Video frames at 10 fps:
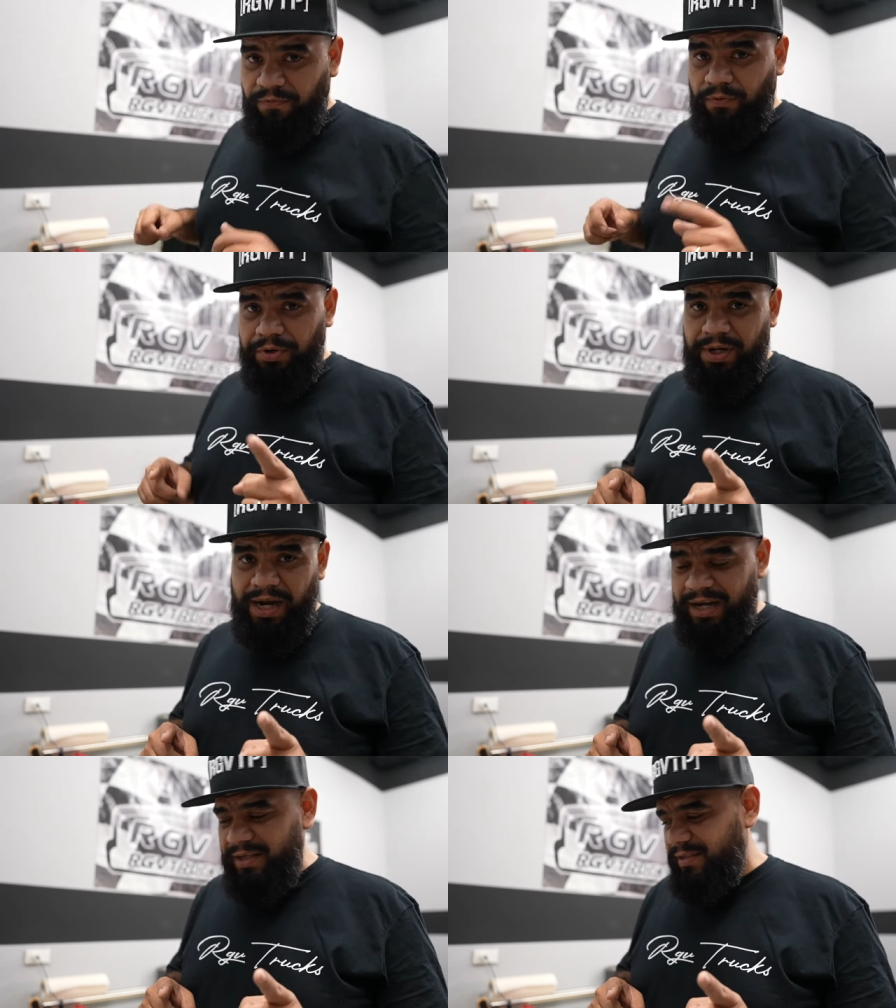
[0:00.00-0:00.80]
for you
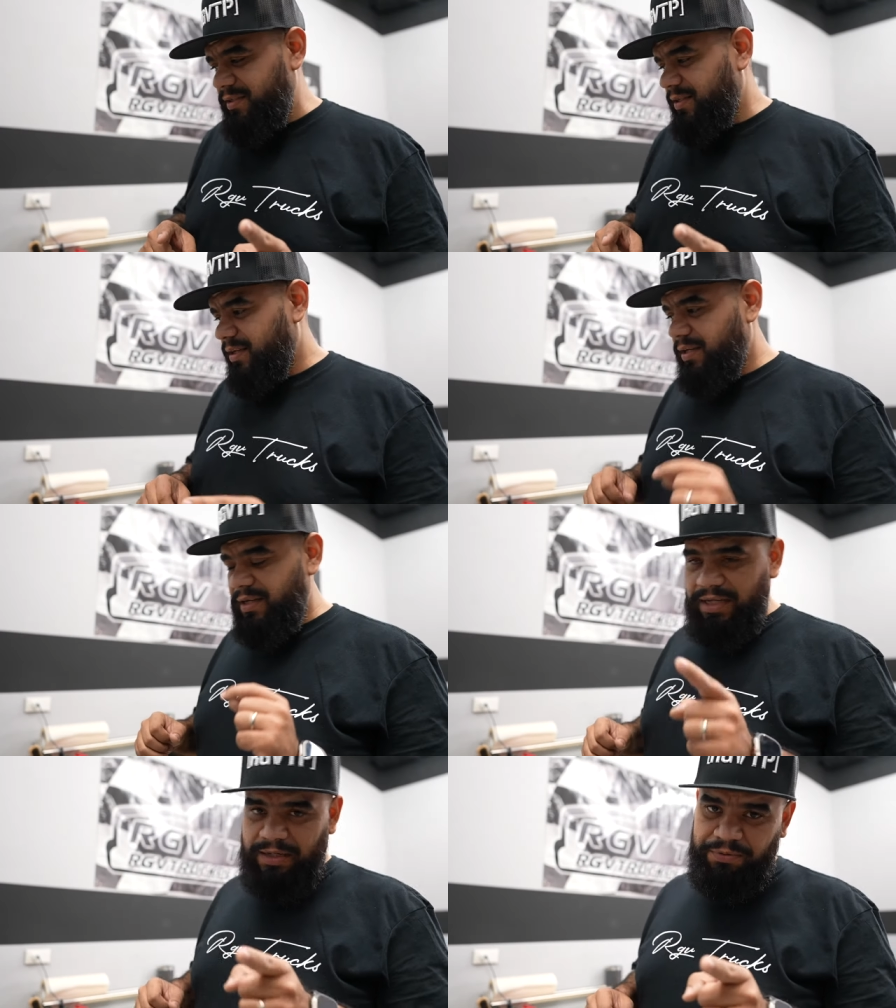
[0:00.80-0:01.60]
guys,
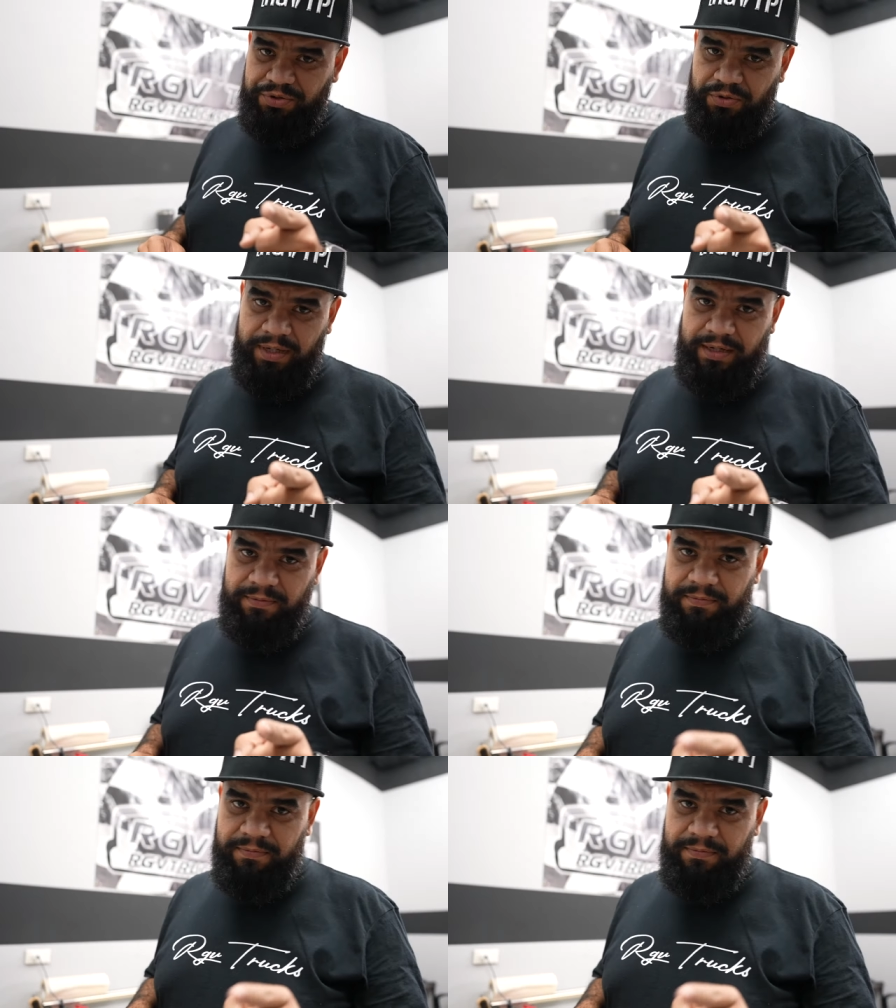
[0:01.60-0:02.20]
and we'll see you right now.